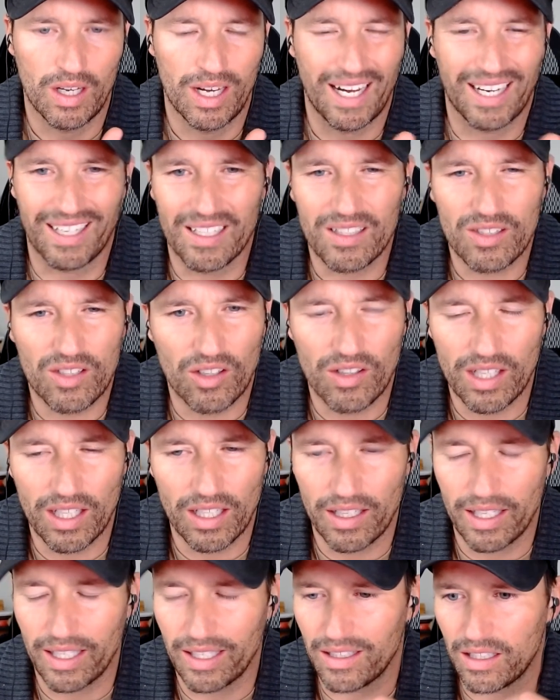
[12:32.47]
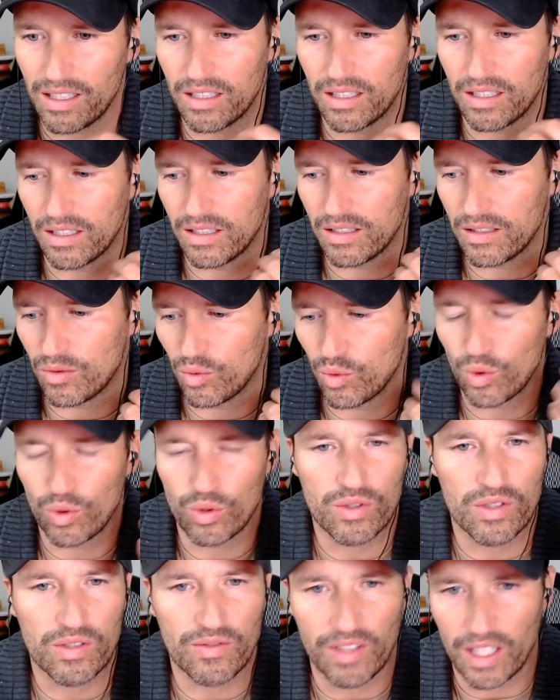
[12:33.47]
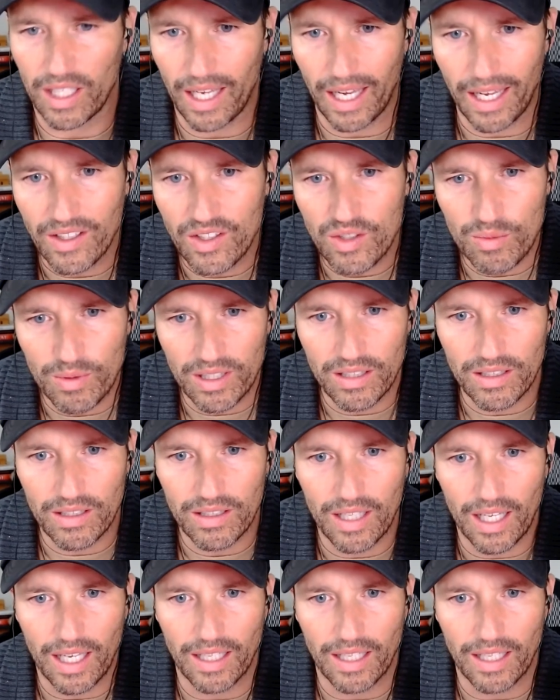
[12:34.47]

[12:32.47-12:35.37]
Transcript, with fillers: I guess, are they like uh, rules of engagement